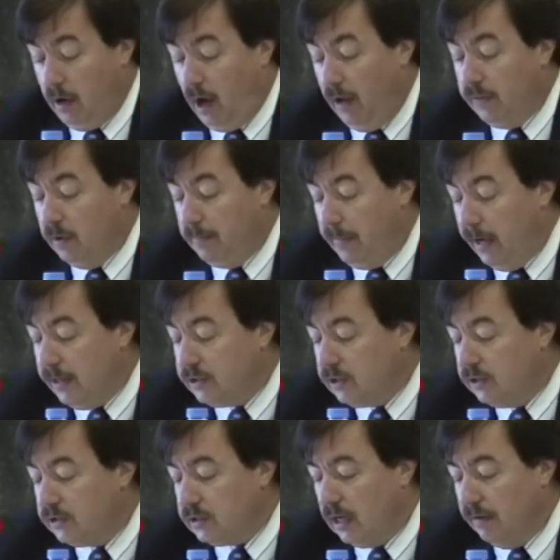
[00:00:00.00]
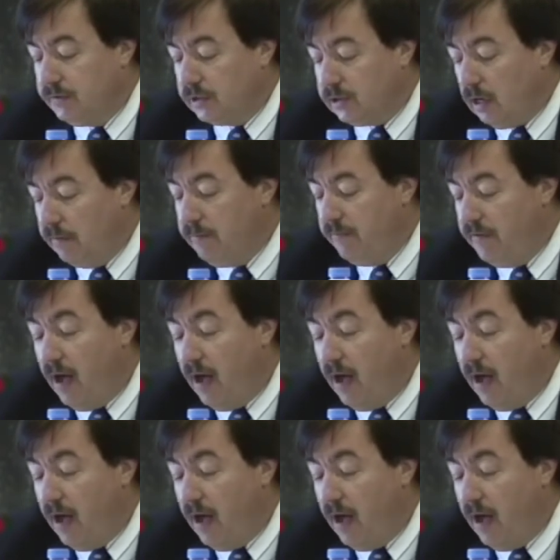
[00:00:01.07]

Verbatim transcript: on the basis of some